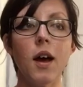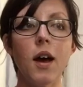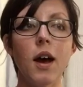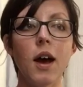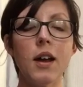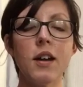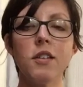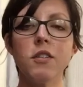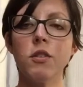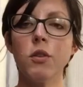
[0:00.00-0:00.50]

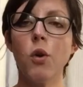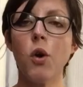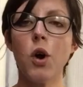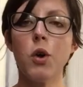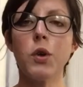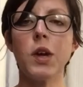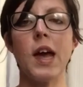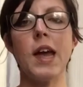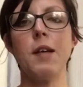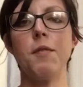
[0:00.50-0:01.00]
and it's not
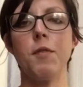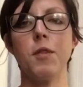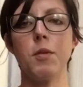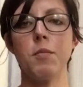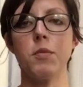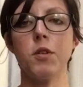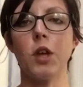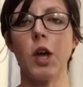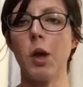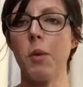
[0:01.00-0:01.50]
okay for
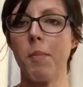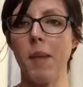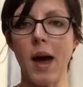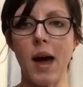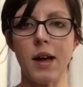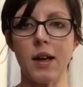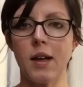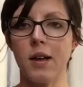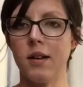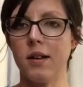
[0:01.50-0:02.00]
them to go
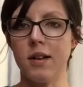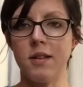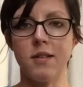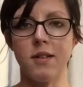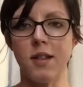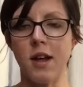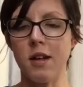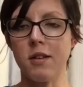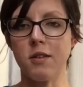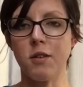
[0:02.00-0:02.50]
back into
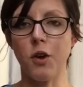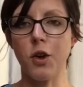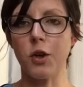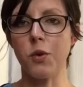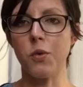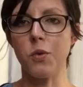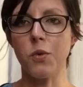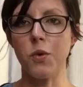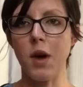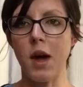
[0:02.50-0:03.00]
that
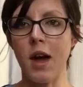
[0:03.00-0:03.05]
cycle,